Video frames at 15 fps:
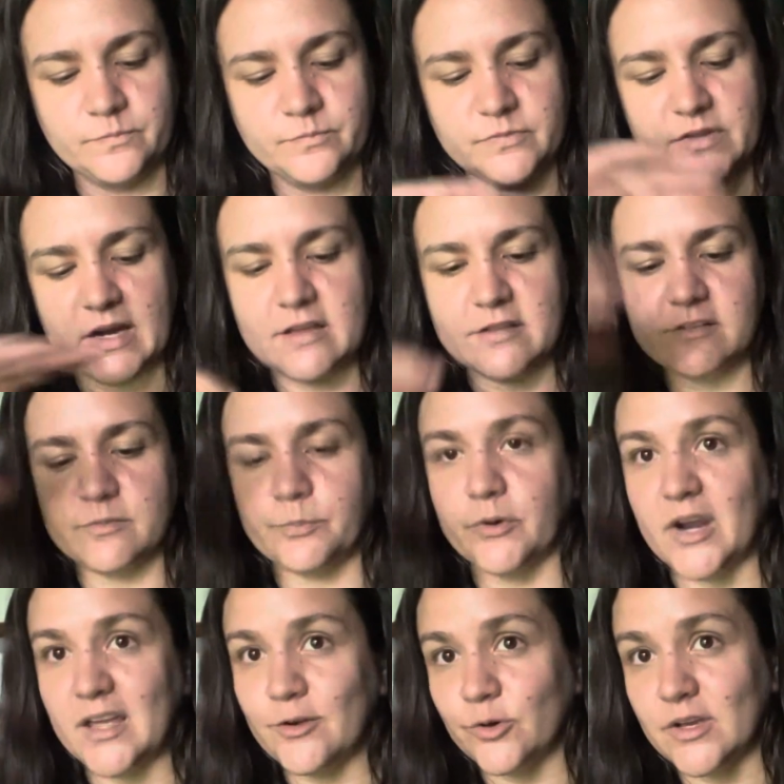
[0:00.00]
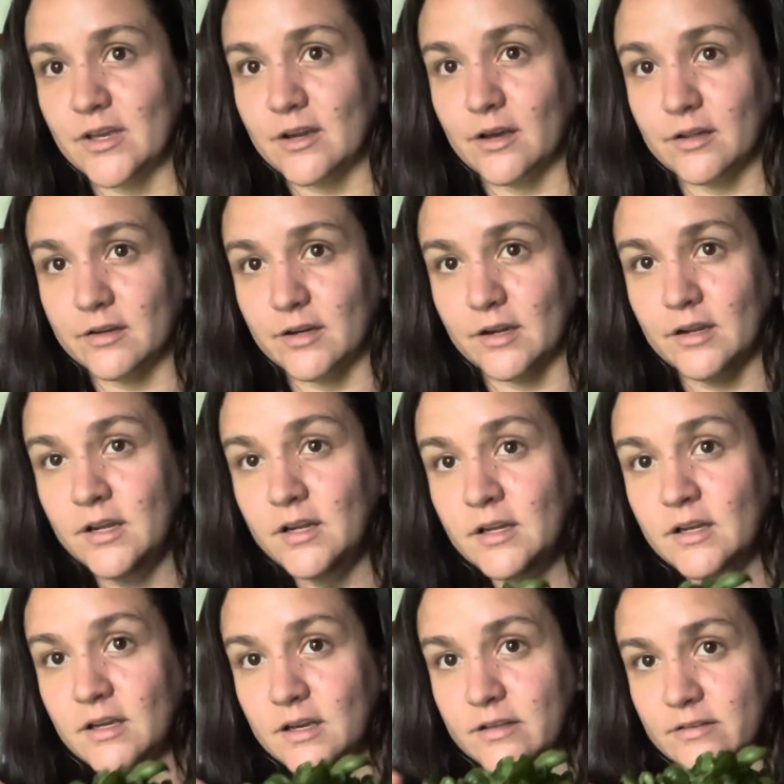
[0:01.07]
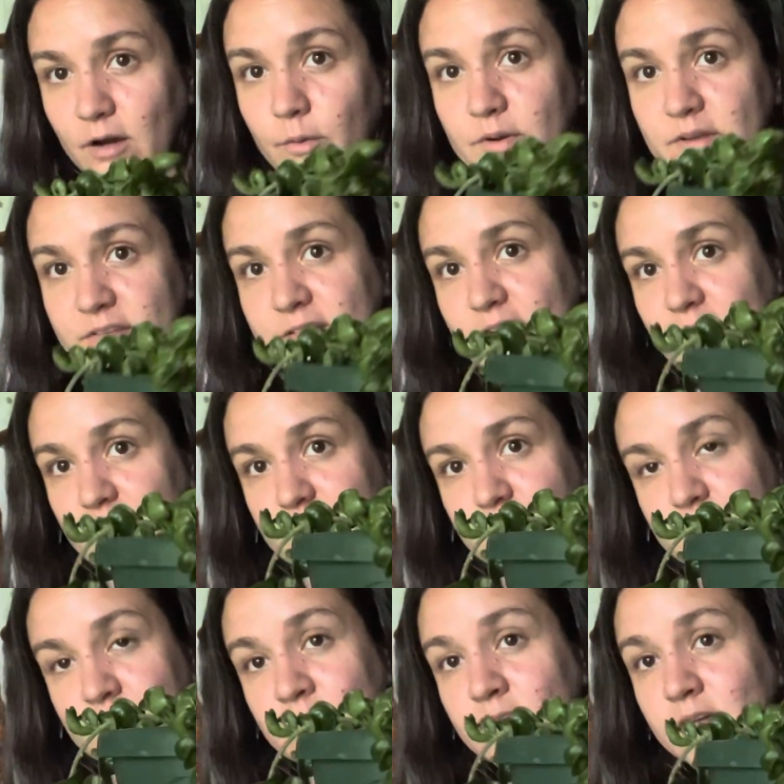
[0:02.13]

nice bright green color is always nice.